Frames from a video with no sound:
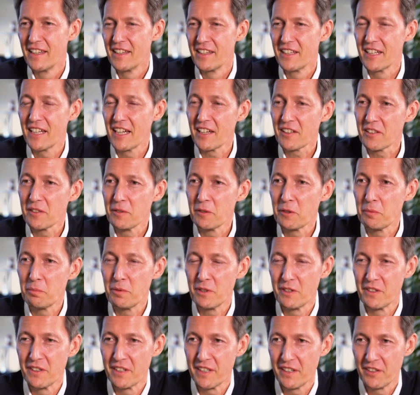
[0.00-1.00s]
The customer
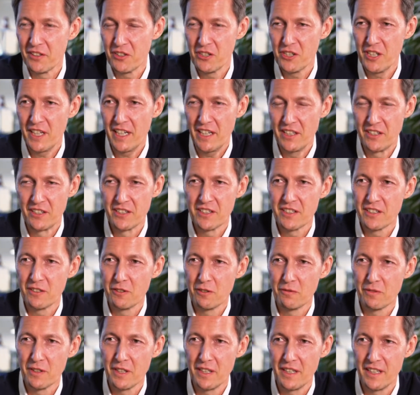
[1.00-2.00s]
experience has changed
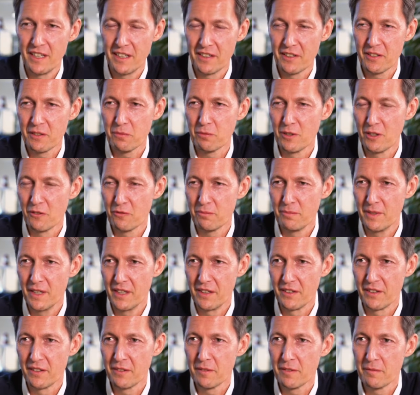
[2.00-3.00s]
over the last 12
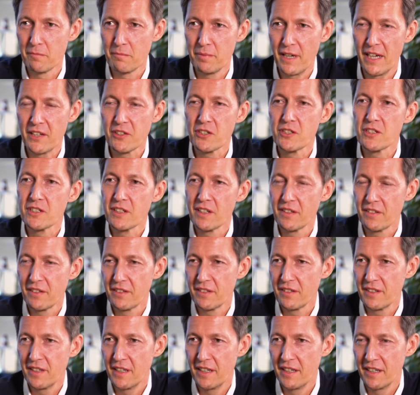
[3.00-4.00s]
months.
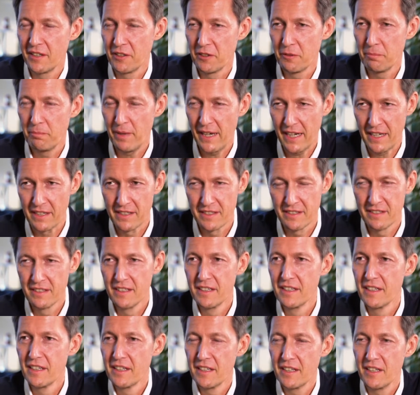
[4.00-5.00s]
Passengers expect
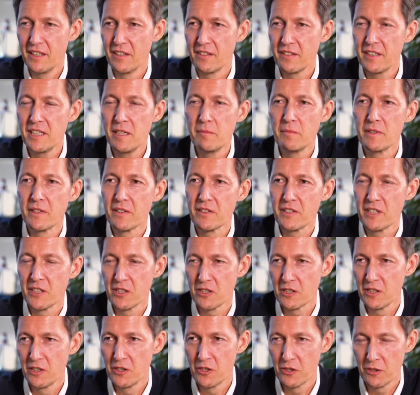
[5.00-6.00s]
a seamless
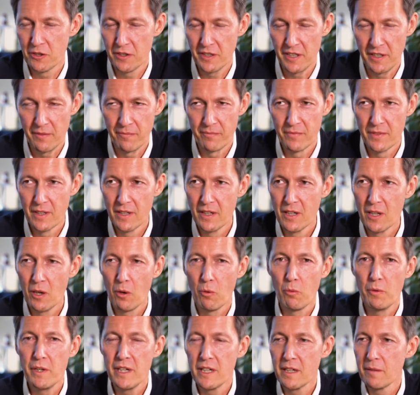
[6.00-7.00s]
digital journey.
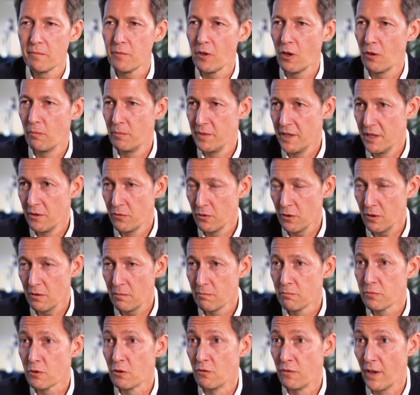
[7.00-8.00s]
We at Omnevo
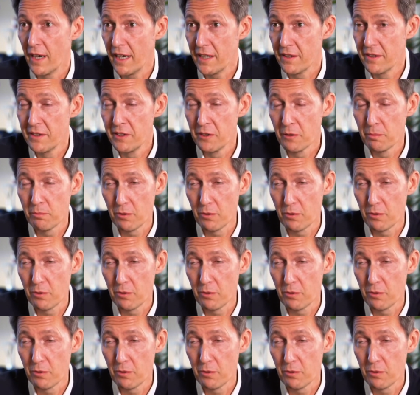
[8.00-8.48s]
provide these